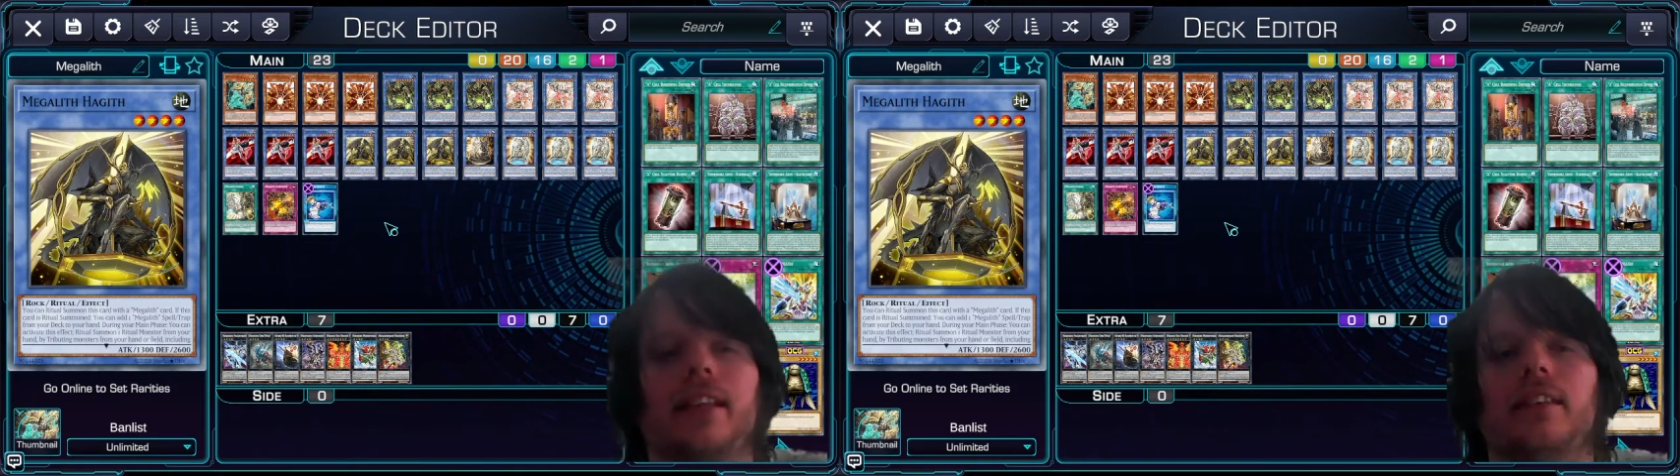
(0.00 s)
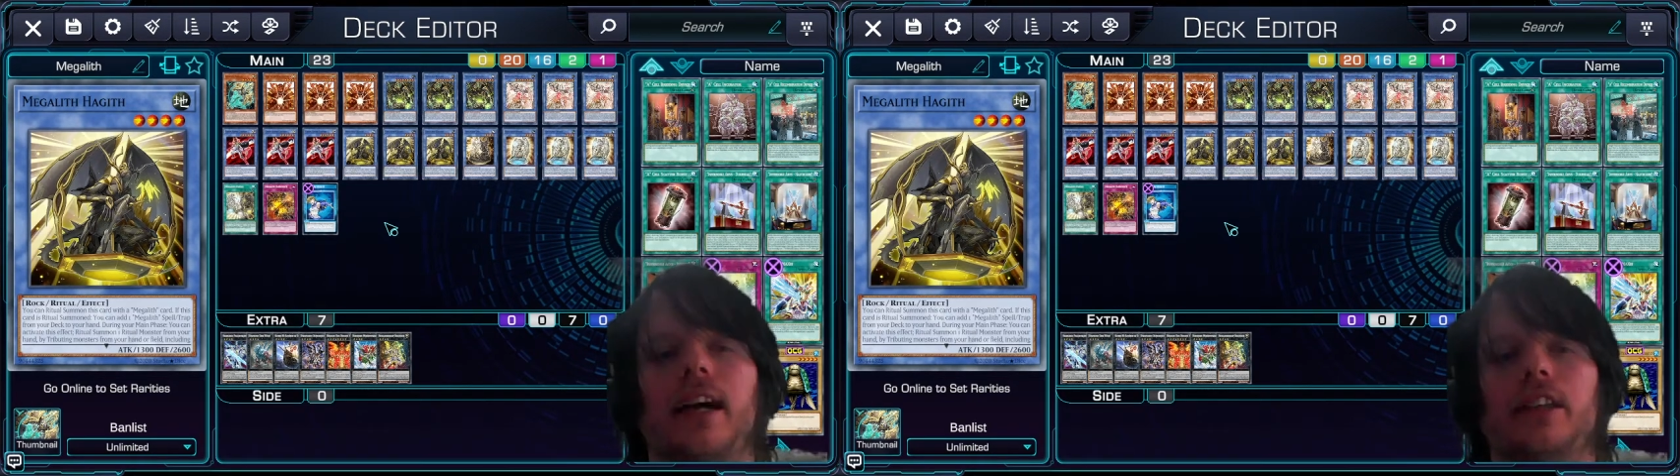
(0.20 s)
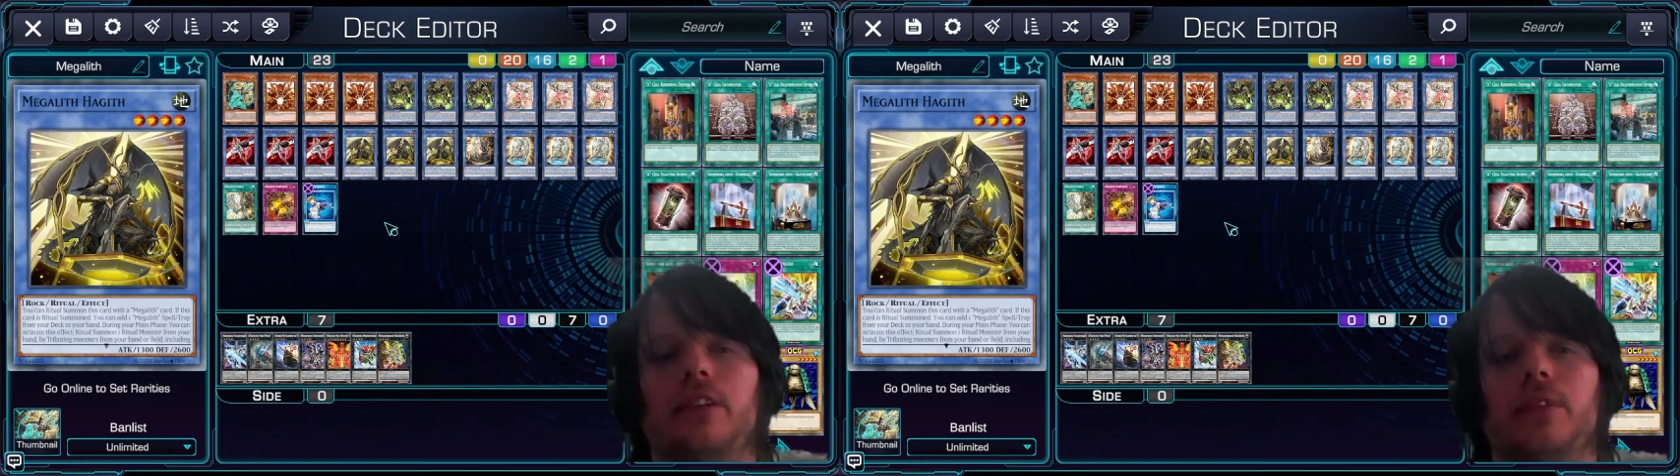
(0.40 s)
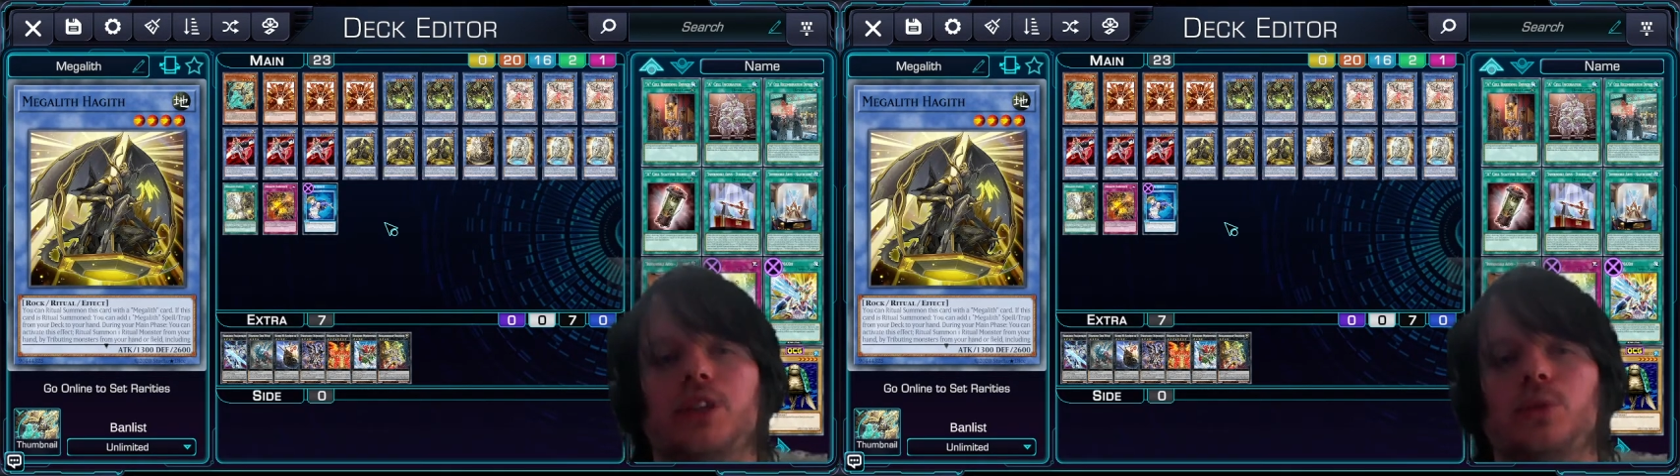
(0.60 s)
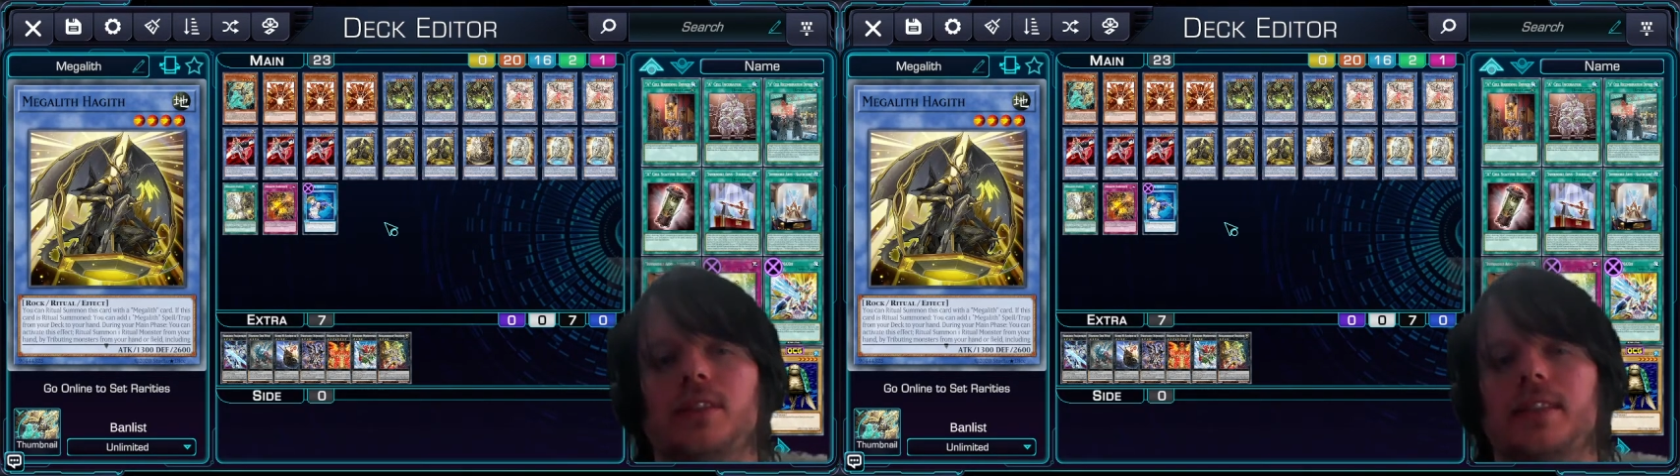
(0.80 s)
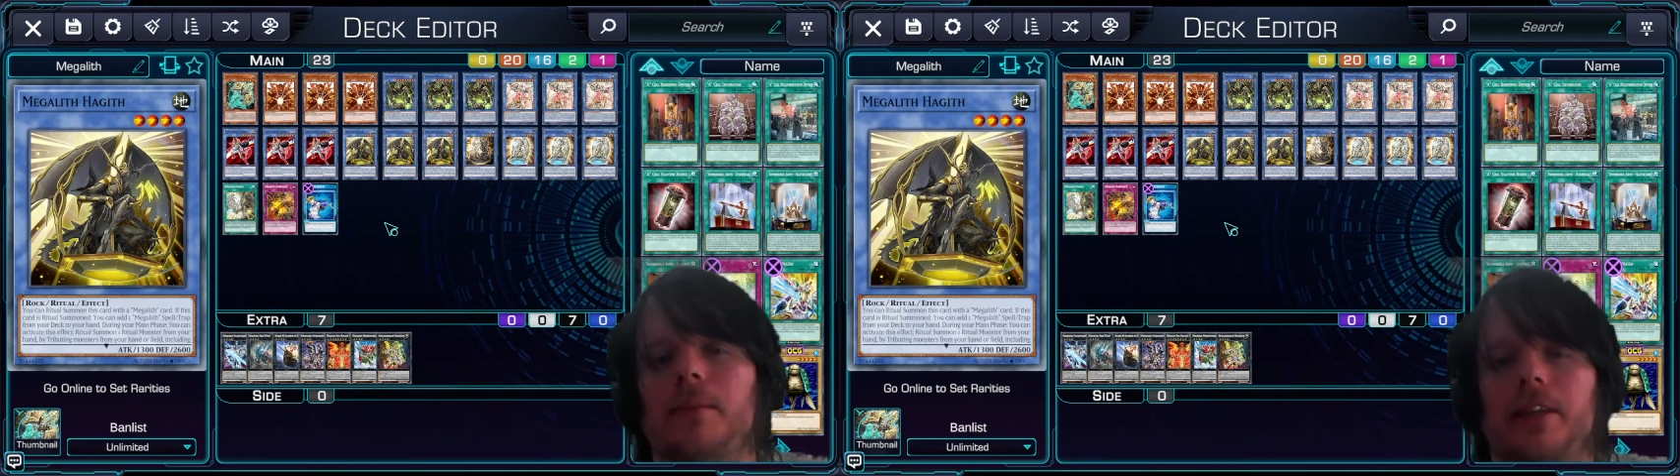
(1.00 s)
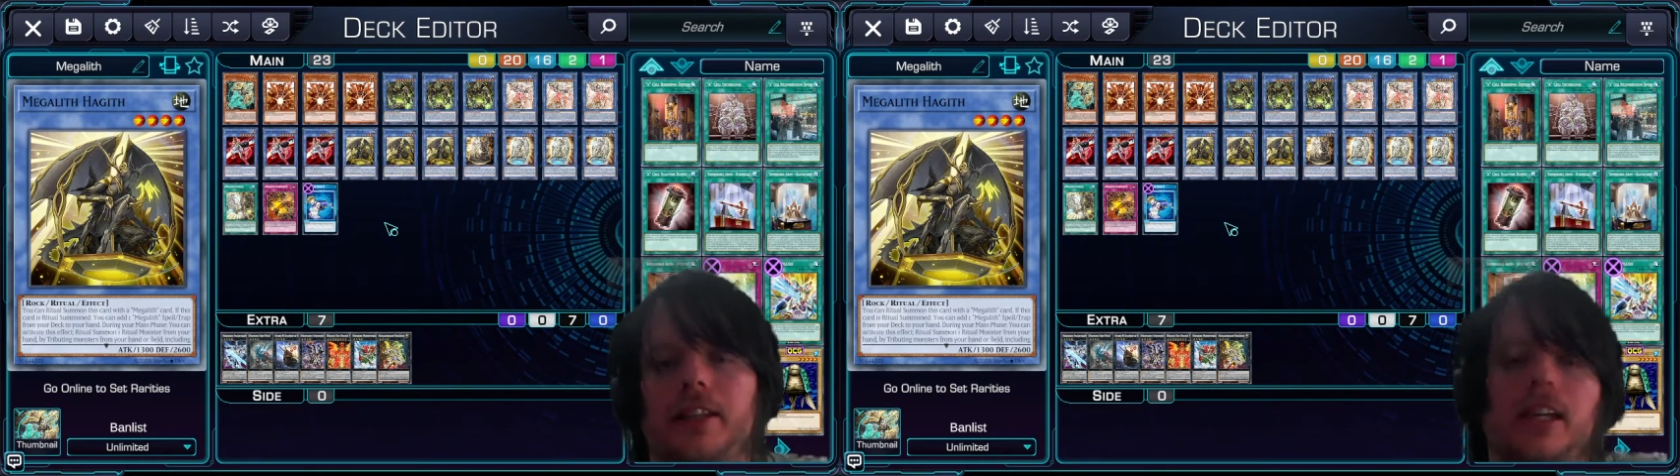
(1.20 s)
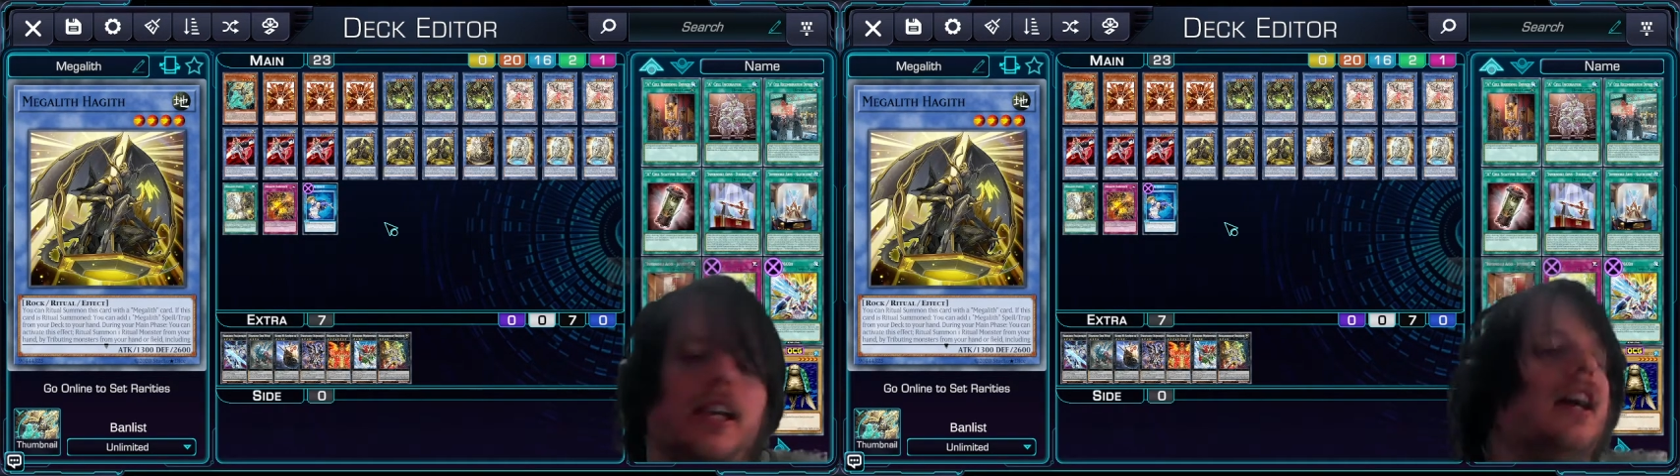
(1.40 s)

that allow you to ritual summon,